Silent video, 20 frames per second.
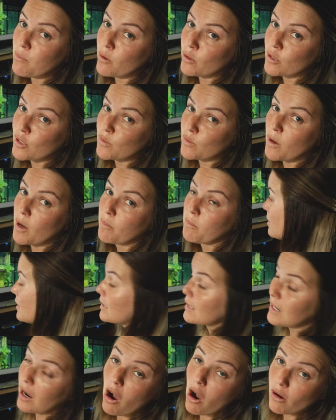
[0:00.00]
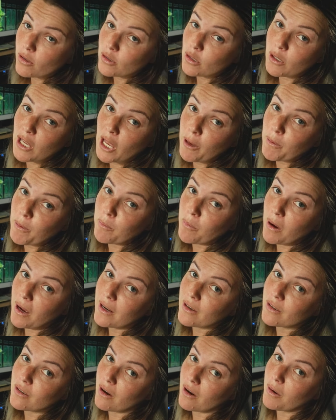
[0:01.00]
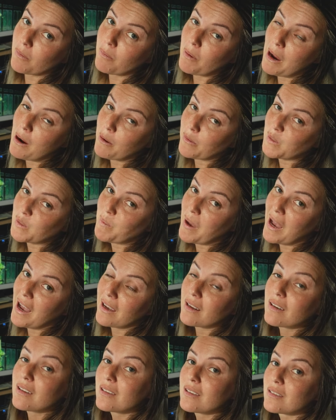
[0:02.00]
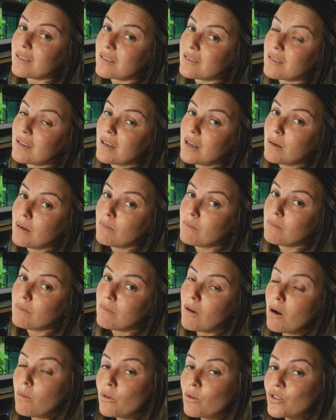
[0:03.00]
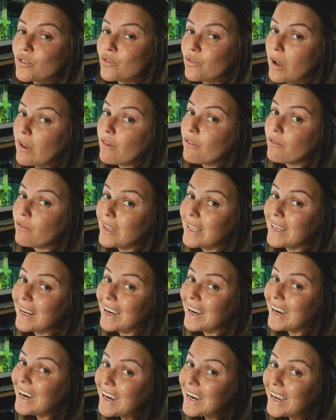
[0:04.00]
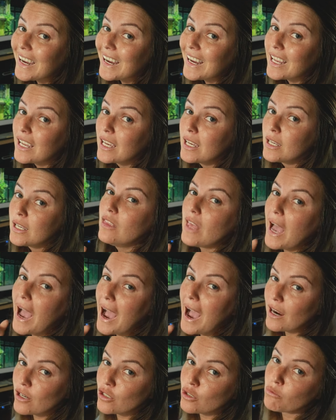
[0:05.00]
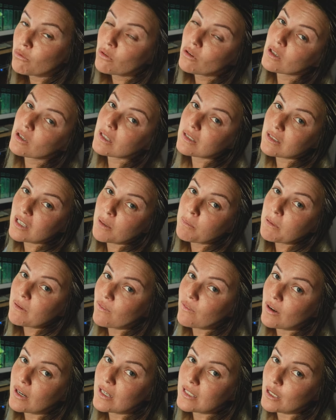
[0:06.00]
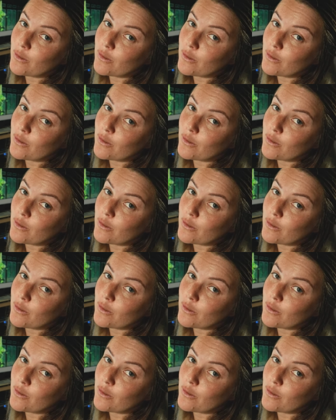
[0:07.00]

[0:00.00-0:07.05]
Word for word: porch as well. It, also keep in mind our house pad is um, almost five feet high. The actual look is going to be very